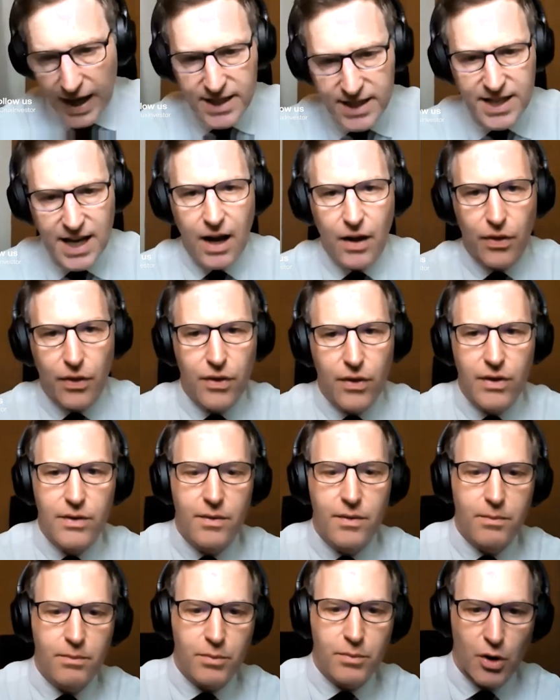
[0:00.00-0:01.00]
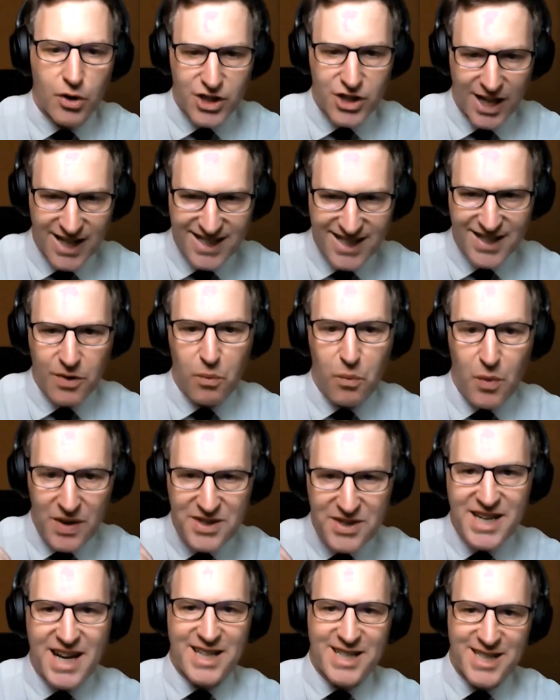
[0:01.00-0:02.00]
Lake South project
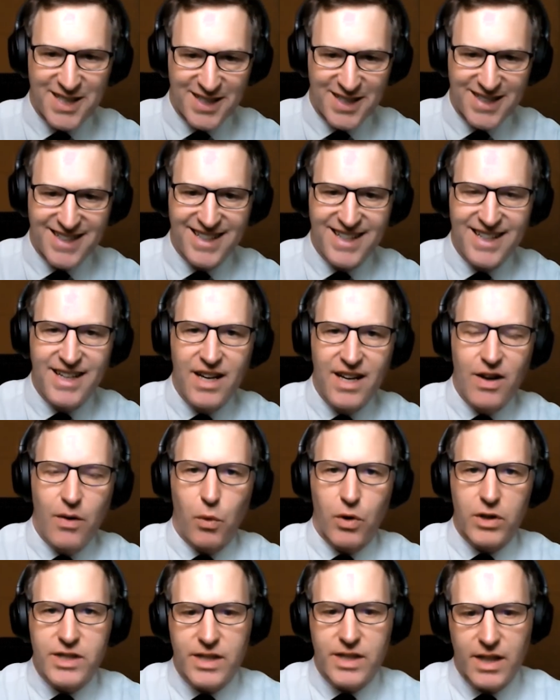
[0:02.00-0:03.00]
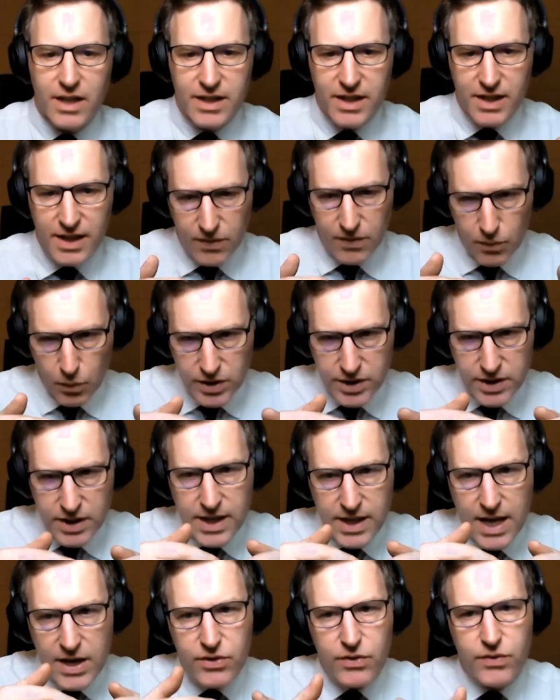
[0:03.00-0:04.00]
with Denison. What's the what's the
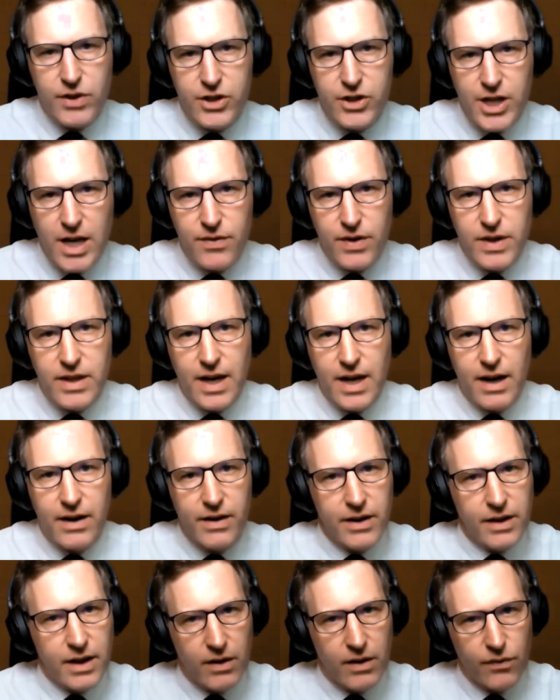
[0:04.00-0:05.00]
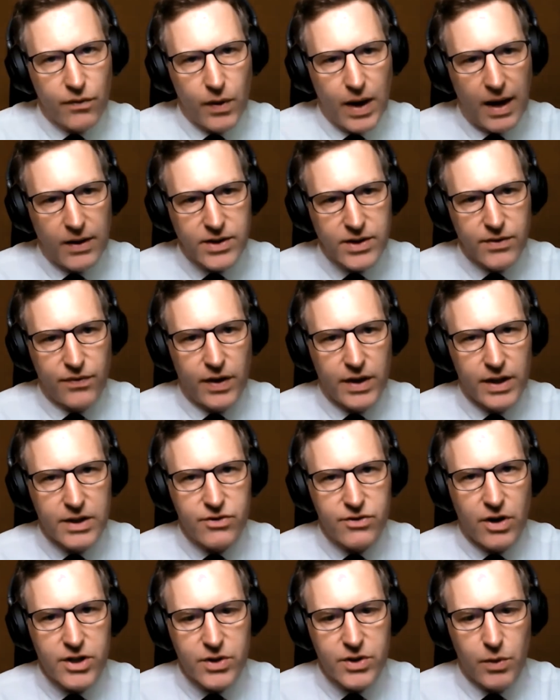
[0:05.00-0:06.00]
nature of the J V there, and kind of how's the funding
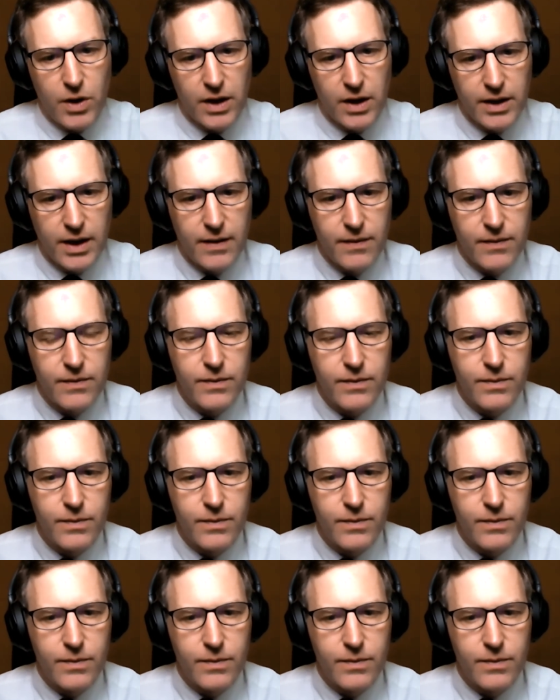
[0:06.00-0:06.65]
structure work there?